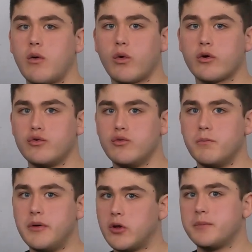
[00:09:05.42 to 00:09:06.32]
or who
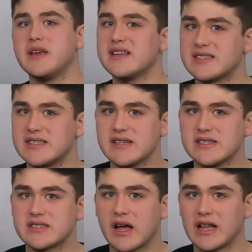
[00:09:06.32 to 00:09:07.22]
build
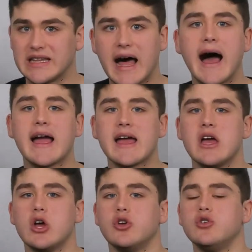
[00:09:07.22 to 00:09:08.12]
PCs a lot,
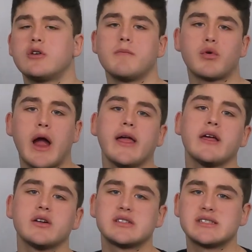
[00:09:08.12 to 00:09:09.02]
you can probably
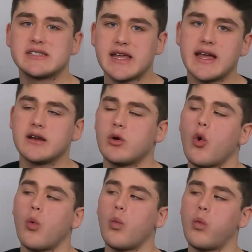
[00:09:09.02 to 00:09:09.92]
understand
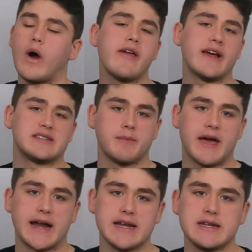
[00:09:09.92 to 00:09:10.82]
why that's a
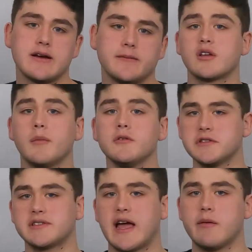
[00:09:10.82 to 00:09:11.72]
bad idea. So most
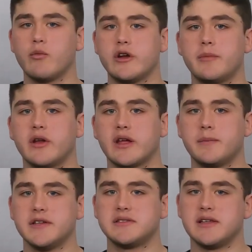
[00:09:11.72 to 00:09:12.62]
of the time when you're building a
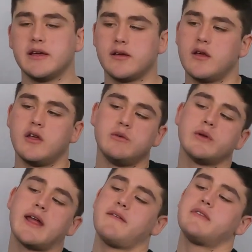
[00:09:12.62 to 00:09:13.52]
PC, you
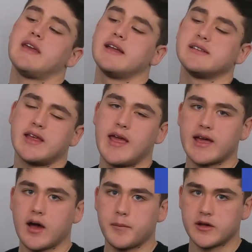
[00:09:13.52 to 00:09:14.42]
want to have the
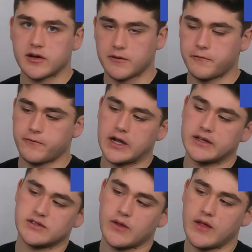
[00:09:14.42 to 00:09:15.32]
intake up here at the
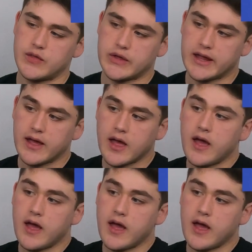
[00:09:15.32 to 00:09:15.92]
front so that the